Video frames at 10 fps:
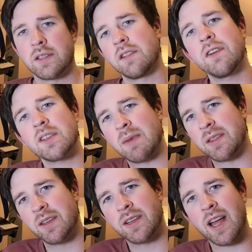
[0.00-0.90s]
So the first
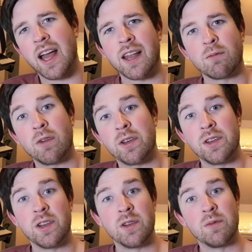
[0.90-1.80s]
method, and one
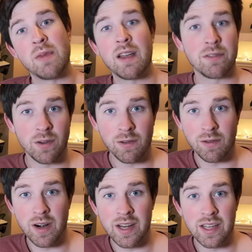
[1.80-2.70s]
you may have thought of
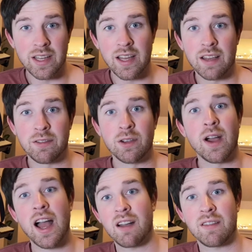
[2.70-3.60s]
already if you
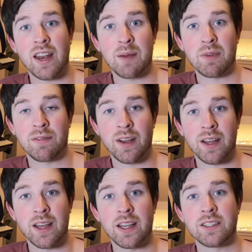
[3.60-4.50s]
have an
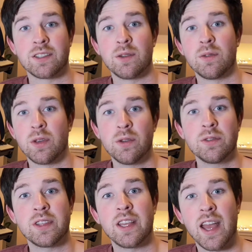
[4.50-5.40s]
amplifier, is to
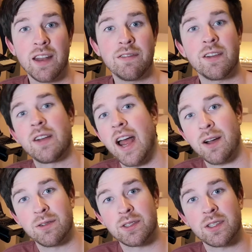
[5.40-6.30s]
use the headphone
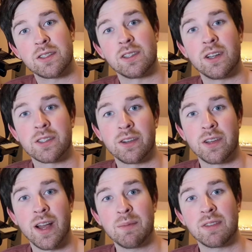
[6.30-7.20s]
out slot
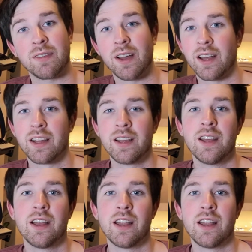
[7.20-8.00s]
on your amplifier.